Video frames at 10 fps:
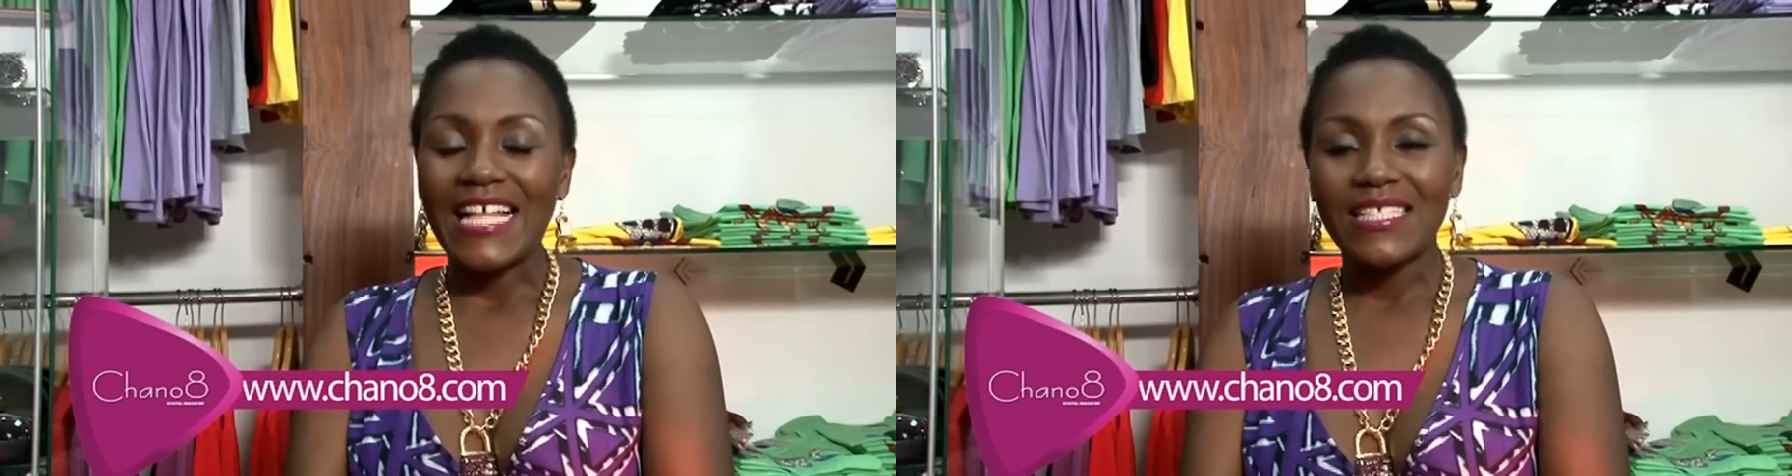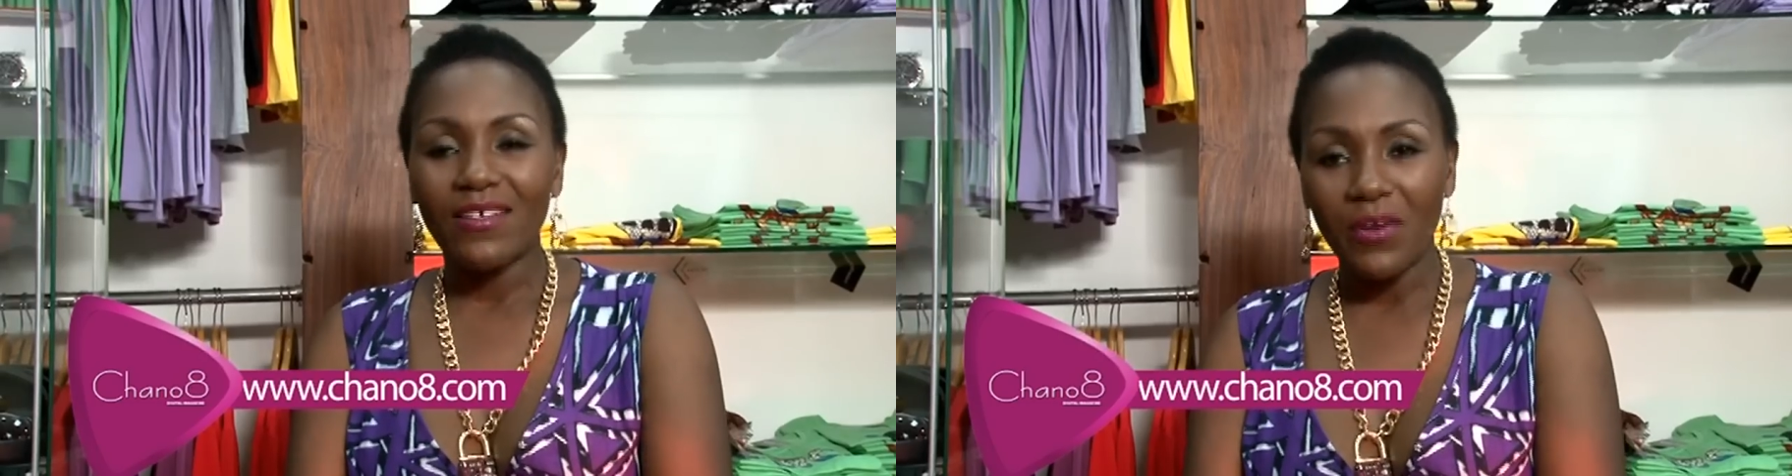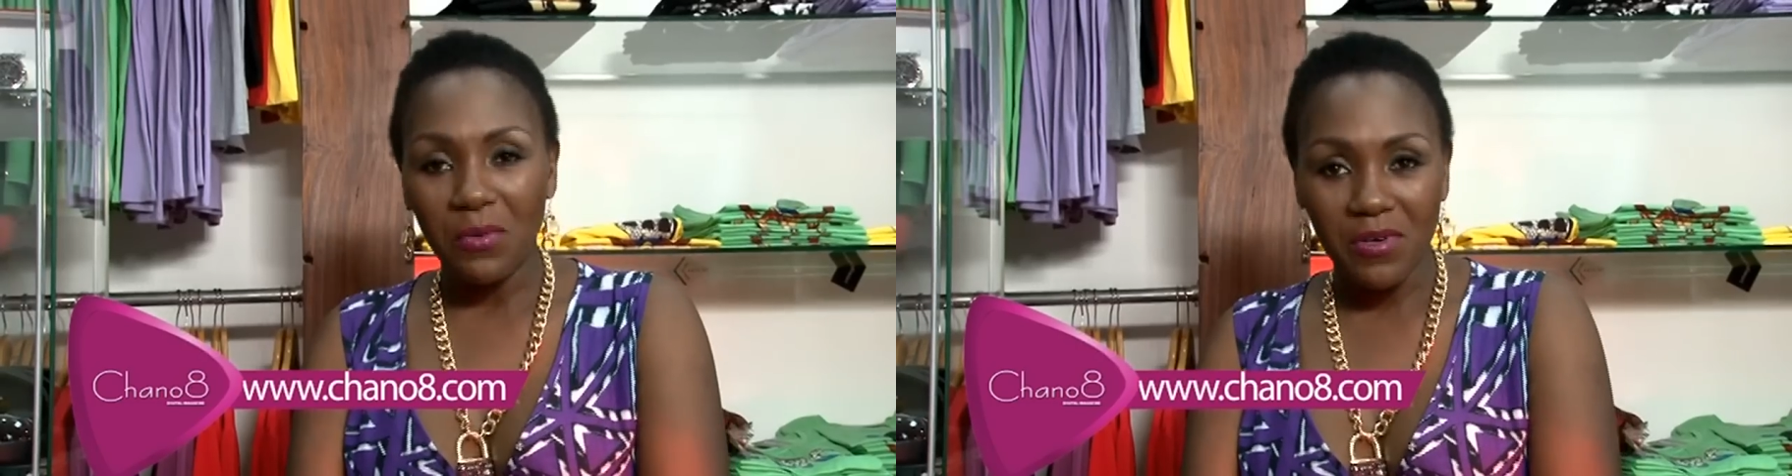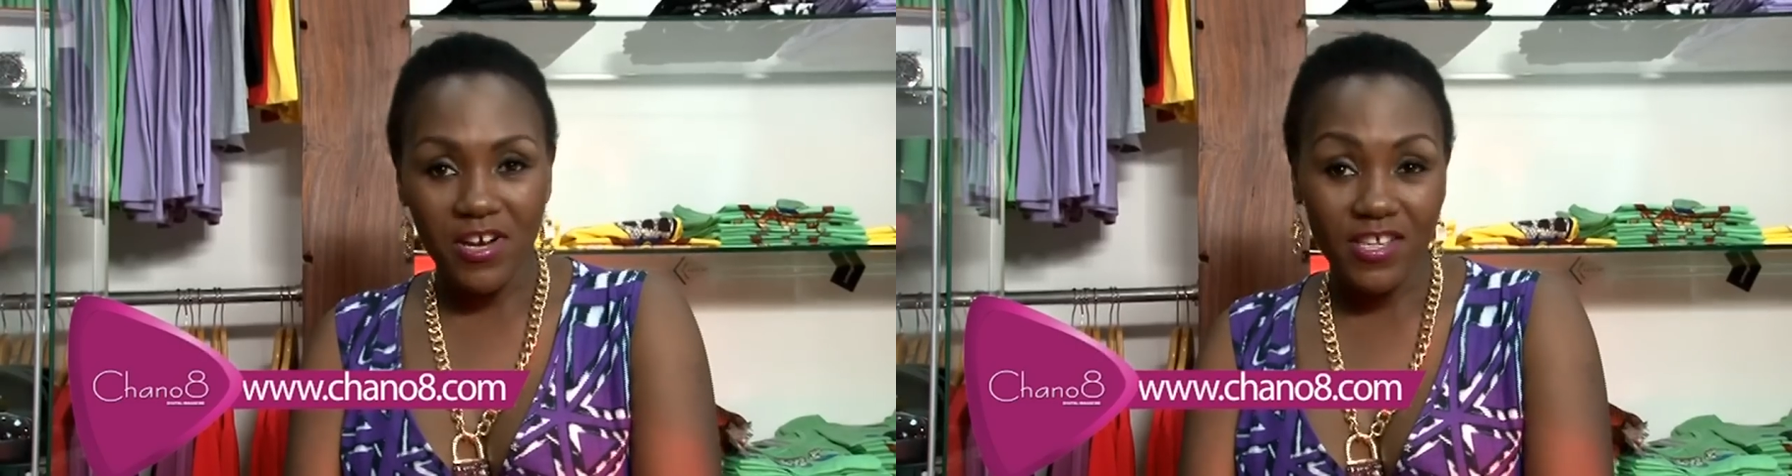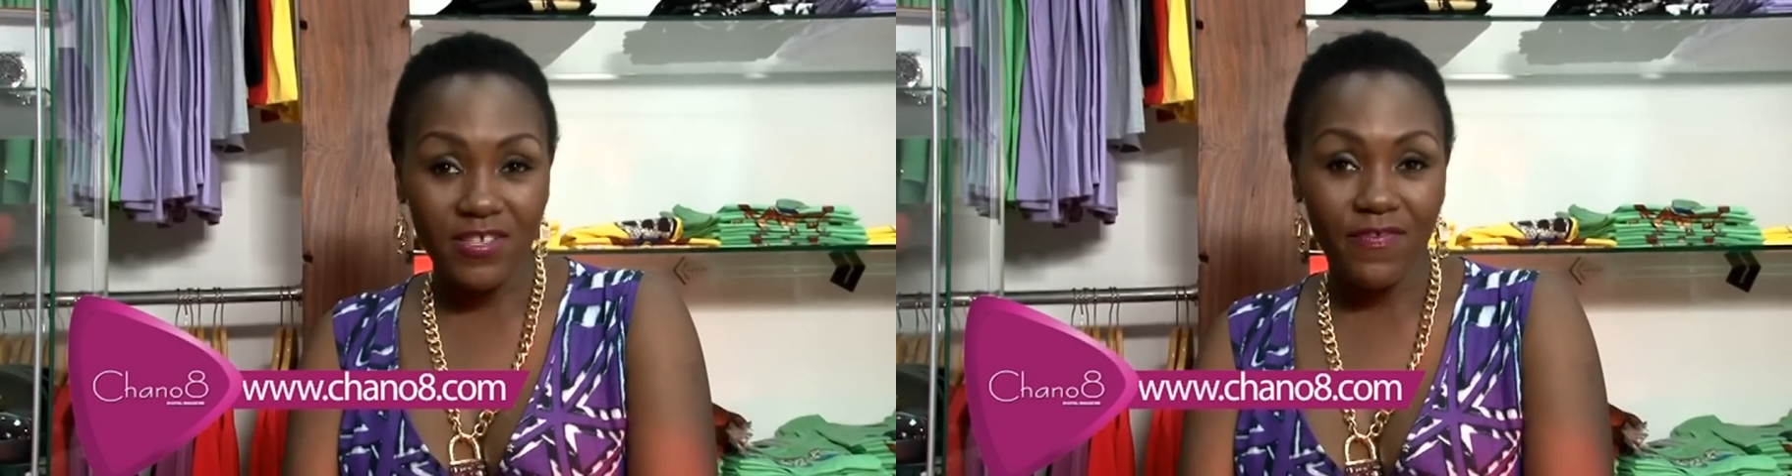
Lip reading: Sylvia Owori is